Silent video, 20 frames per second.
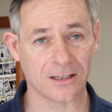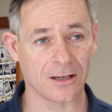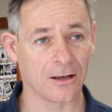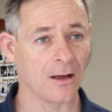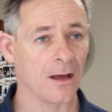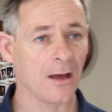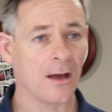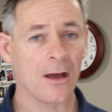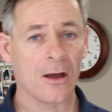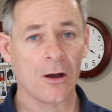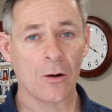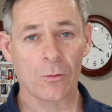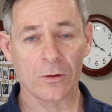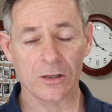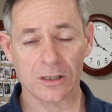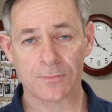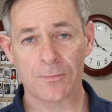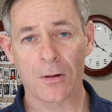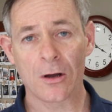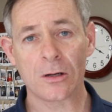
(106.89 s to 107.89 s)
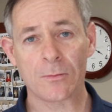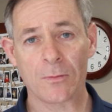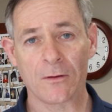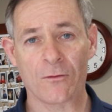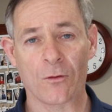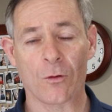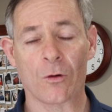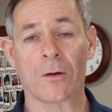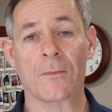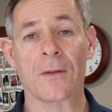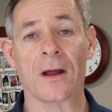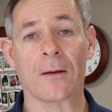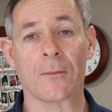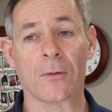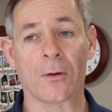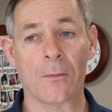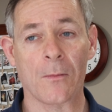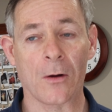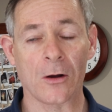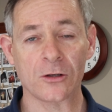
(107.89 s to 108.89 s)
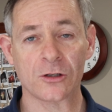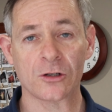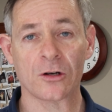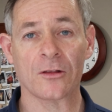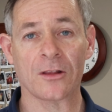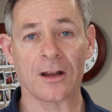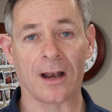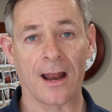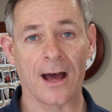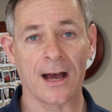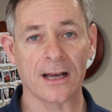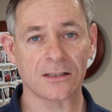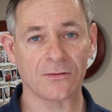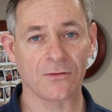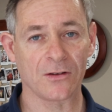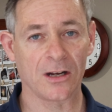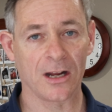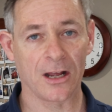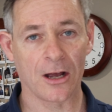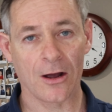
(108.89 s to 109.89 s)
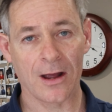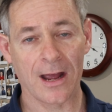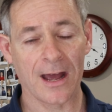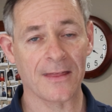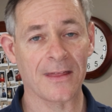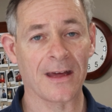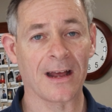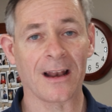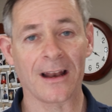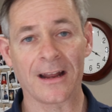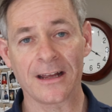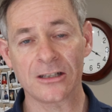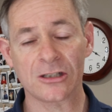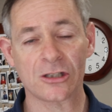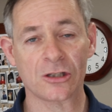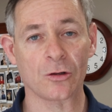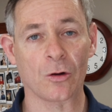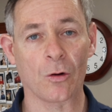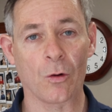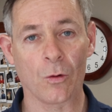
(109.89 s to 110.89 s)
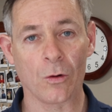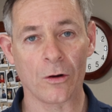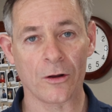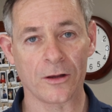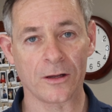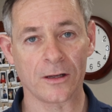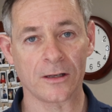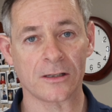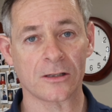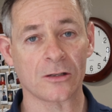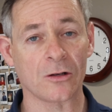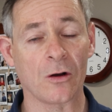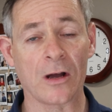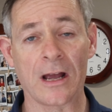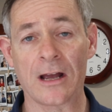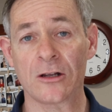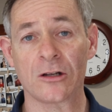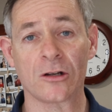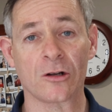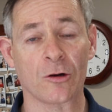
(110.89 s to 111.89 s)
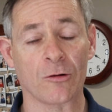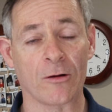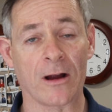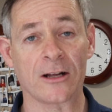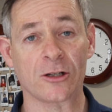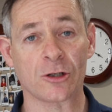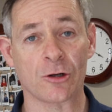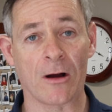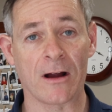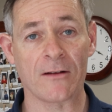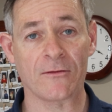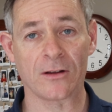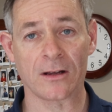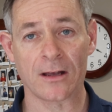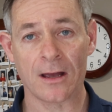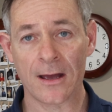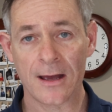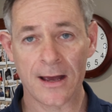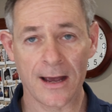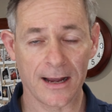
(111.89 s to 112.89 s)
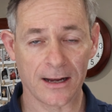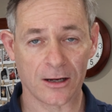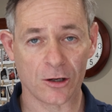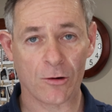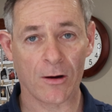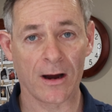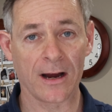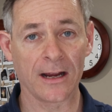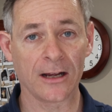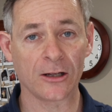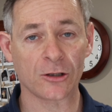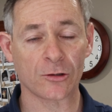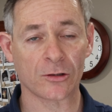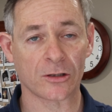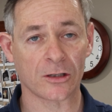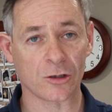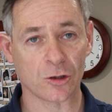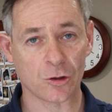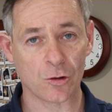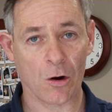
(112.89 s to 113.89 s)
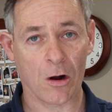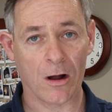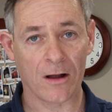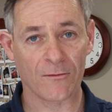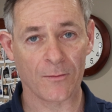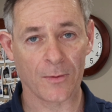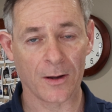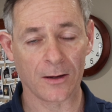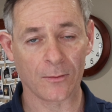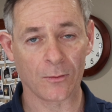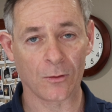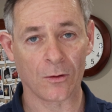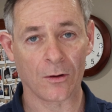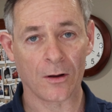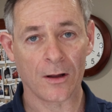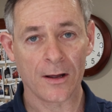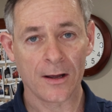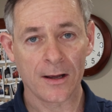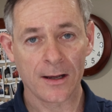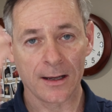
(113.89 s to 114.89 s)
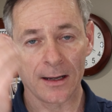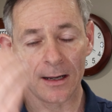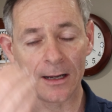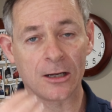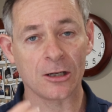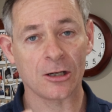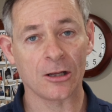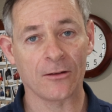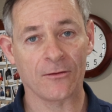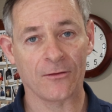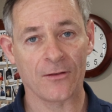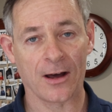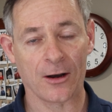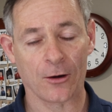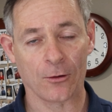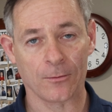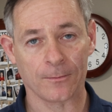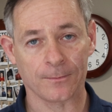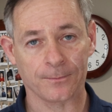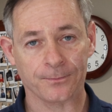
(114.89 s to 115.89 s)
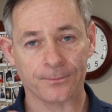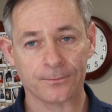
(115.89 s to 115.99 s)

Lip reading: So we spoke before about promotion in the last video, how that leads to all of these, or how you can create traffic, how you can create interest and drive people into the funnel.